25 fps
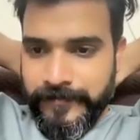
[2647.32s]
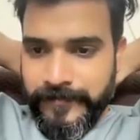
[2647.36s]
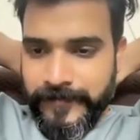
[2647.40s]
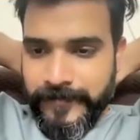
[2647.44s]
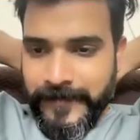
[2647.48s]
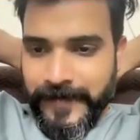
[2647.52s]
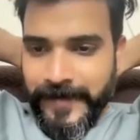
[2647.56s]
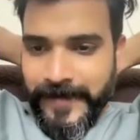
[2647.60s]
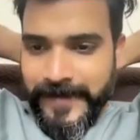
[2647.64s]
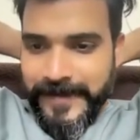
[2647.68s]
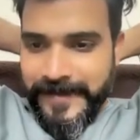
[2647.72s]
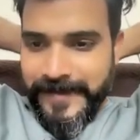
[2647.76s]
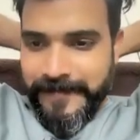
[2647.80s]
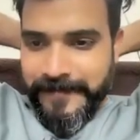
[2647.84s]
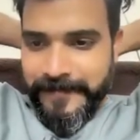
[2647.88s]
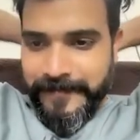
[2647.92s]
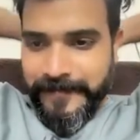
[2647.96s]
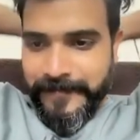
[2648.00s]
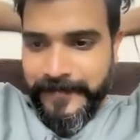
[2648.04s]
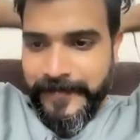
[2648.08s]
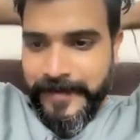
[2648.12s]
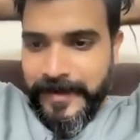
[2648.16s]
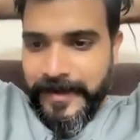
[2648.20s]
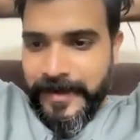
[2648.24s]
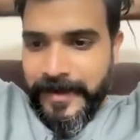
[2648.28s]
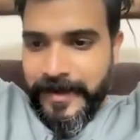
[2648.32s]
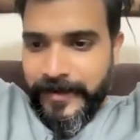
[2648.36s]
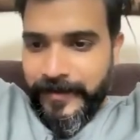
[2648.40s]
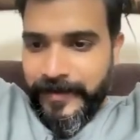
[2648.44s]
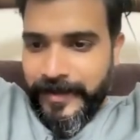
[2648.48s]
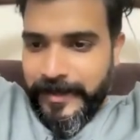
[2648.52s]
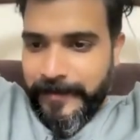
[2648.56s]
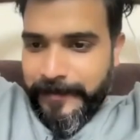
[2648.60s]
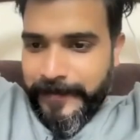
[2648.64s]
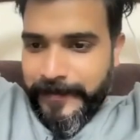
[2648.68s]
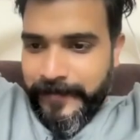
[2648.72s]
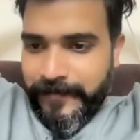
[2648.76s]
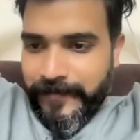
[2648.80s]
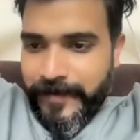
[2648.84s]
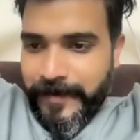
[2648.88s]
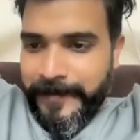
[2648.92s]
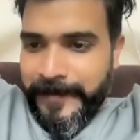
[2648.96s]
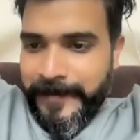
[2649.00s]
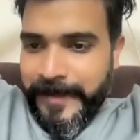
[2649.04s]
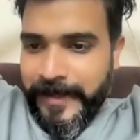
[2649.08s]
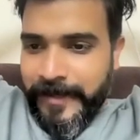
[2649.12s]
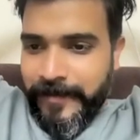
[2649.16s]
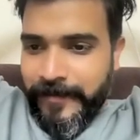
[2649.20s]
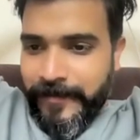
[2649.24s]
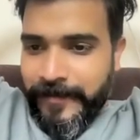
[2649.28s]
Awesome. How to help in
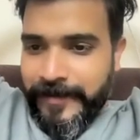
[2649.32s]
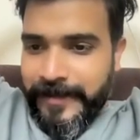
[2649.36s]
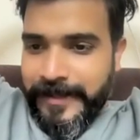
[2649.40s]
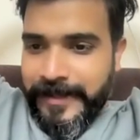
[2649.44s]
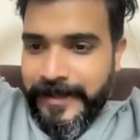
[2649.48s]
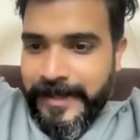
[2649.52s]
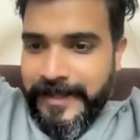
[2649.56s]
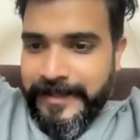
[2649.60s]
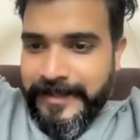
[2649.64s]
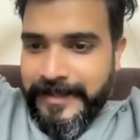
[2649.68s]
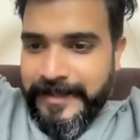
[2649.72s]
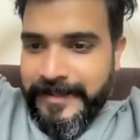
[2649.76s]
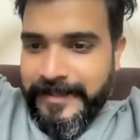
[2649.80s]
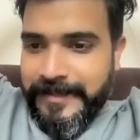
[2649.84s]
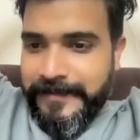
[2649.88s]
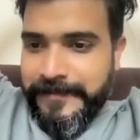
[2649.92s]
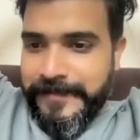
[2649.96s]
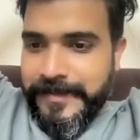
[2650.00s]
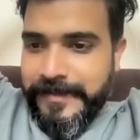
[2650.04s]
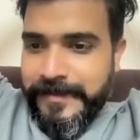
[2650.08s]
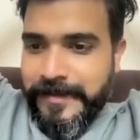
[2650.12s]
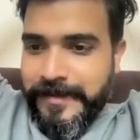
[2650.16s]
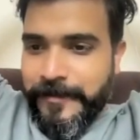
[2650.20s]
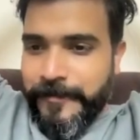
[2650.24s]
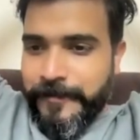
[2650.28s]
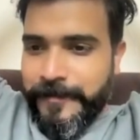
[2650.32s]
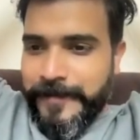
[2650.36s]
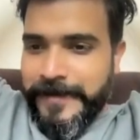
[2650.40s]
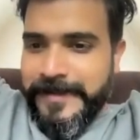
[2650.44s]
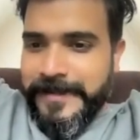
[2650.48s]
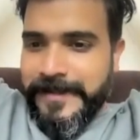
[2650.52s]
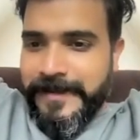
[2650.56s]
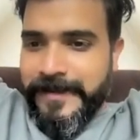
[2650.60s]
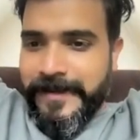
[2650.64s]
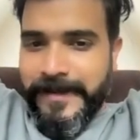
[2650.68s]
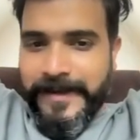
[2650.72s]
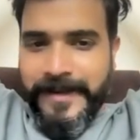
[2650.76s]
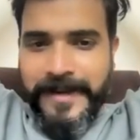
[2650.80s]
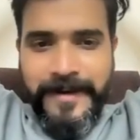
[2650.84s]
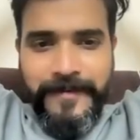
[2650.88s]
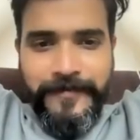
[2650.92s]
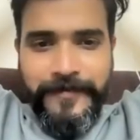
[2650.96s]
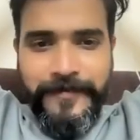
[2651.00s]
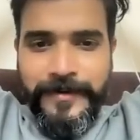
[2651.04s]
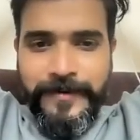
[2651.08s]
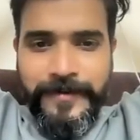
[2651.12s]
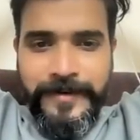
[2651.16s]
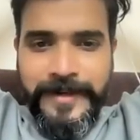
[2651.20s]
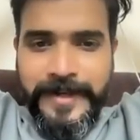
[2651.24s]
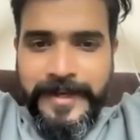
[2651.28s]
webinar content like they themselves have to present it? Yeah, we
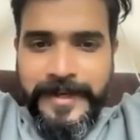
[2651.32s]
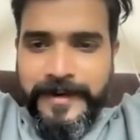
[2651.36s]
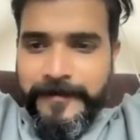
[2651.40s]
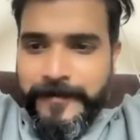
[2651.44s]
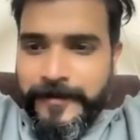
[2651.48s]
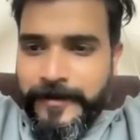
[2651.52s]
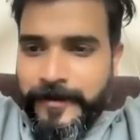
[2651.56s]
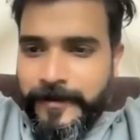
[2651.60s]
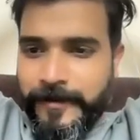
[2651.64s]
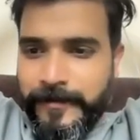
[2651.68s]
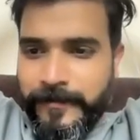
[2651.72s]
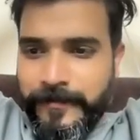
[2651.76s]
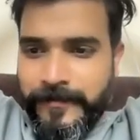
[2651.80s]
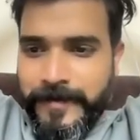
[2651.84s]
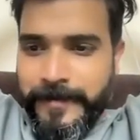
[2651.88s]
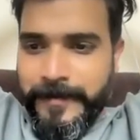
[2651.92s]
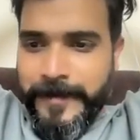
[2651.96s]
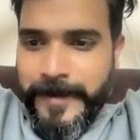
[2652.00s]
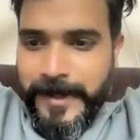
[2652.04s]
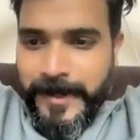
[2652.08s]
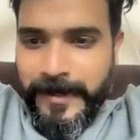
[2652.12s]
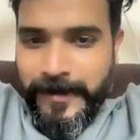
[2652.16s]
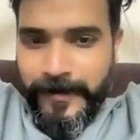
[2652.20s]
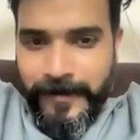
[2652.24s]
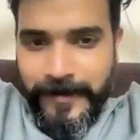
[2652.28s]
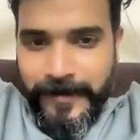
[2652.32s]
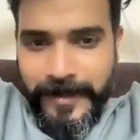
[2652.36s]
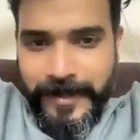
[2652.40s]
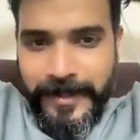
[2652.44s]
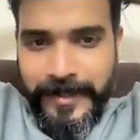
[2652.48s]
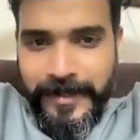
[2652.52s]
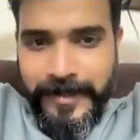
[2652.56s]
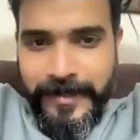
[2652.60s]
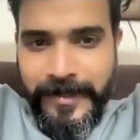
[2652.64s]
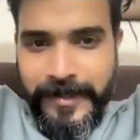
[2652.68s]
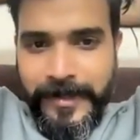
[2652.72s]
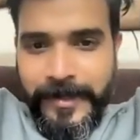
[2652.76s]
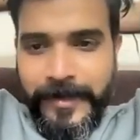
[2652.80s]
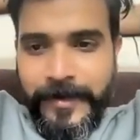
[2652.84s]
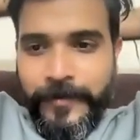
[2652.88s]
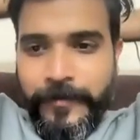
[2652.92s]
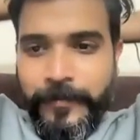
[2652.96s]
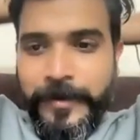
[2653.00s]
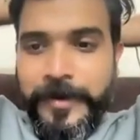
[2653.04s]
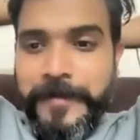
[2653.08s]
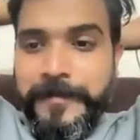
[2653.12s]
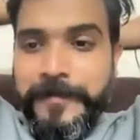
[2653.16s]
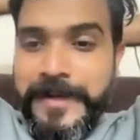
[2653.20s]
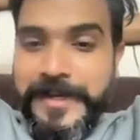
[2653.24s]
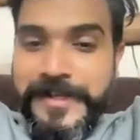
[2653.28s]
don't care about webinar content.
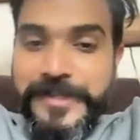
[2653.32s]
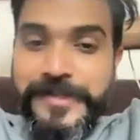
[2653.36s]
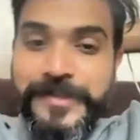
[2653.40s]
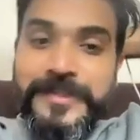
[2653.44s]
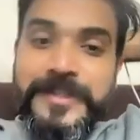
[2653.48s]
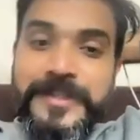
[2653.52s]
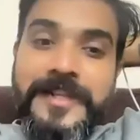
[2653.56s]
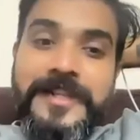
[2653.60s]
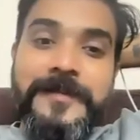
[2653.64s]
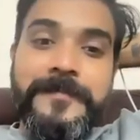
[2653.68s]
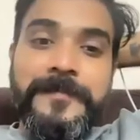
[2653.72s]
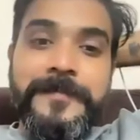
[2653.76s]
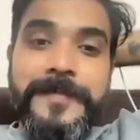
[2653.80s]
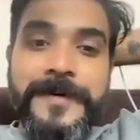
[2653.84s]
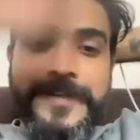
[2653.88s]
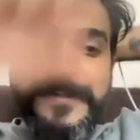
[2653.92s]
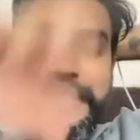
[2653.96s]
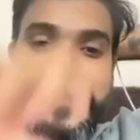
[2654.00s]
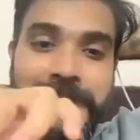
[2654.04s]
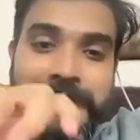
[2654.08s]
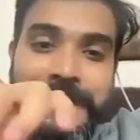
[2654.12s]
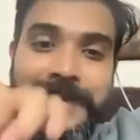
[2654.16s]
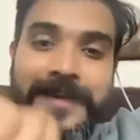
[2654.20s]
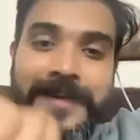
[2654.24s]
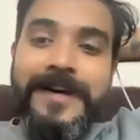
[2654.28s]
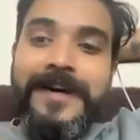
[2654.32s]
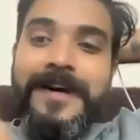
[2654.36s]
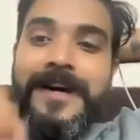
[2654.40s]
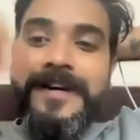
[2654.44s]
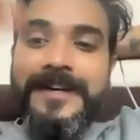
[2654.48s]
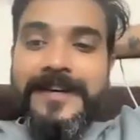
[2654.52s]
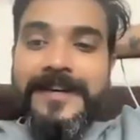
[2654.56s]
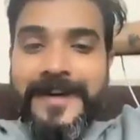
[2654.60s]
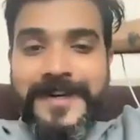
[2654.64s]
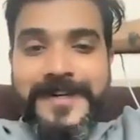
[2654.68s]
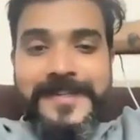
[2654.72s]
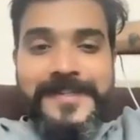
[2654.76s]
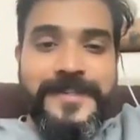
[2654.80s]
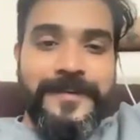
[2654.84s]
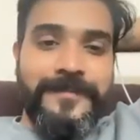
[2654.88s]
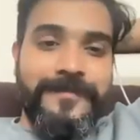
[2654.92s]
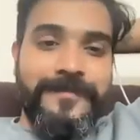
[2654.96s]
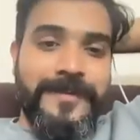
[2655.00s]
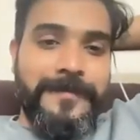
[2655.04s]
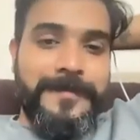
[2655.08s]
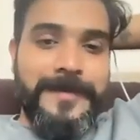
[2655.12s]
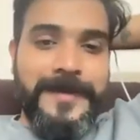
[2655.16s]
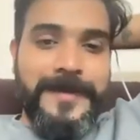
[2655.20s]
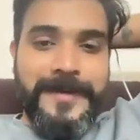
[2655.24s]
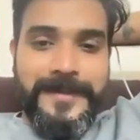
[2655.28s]
We make sure that the person attends the
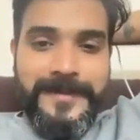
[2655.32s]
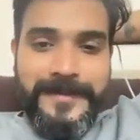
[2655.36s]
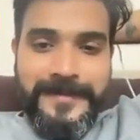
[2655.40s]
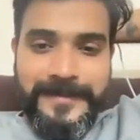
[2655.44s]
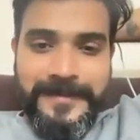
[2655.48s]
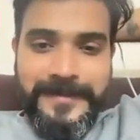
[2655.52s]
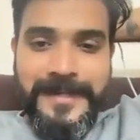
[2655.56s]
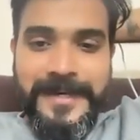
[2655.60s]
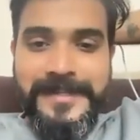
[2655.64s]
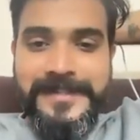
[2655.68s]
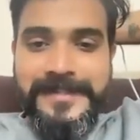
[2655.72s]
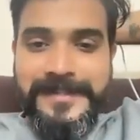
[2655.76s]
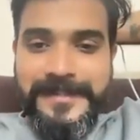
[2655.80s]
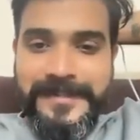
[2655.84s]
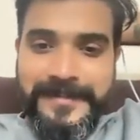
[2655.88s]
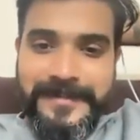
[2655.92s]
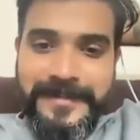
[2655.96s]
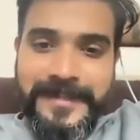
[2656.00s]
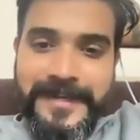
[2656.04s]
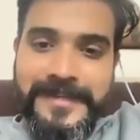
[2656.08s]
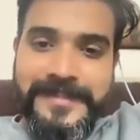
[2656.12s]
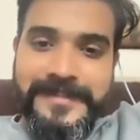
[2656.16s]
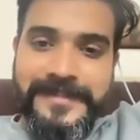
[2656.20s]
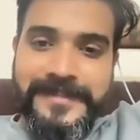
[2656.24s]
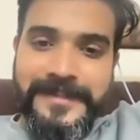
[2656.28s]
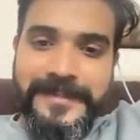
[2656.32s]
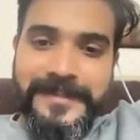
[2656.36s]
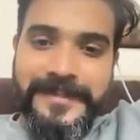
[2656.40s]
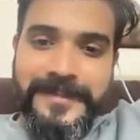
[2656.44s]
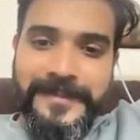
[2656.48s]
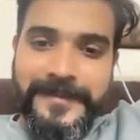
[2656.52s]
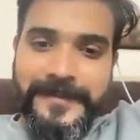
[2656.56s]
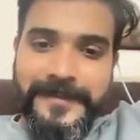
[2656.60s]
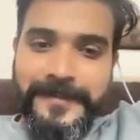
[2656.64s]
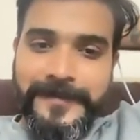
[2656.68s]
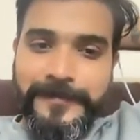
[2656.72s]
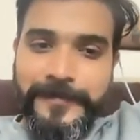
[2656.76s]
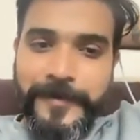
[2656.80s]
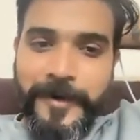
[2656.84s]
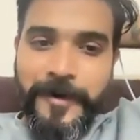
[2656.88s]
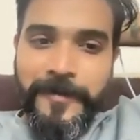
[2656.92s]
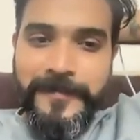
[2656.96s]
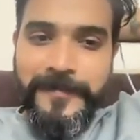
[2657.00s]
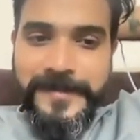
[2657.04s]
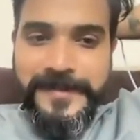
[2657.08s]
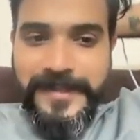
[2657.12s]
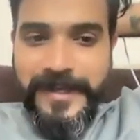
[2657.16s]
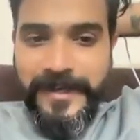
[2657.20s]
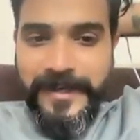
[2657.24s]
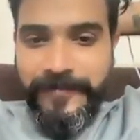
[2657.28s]
webinar. That's the
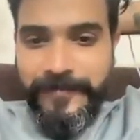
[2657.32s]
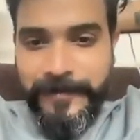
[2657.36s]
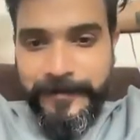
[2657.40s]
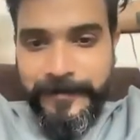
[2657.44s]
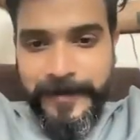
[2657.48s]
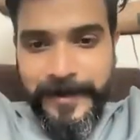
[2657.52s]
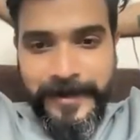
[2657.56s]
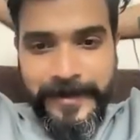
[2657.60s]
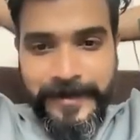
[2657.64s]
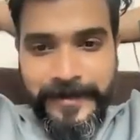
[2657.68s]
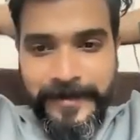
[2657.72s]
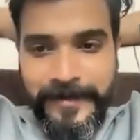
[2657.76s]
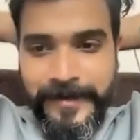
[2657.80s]
promise that we make.